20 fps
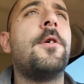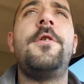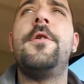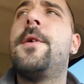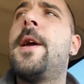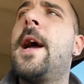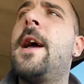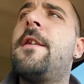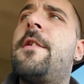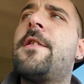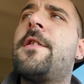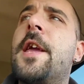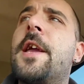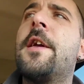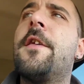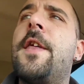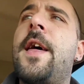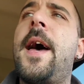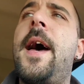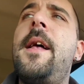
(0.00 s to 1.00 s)
you guys think
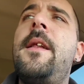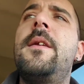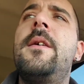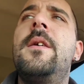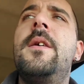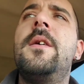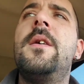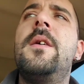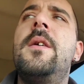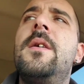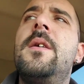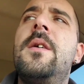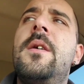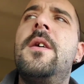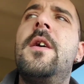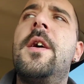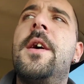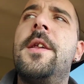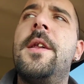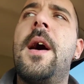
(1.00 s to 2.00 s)
of that,
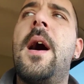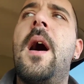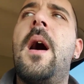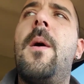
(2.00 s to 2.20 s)
and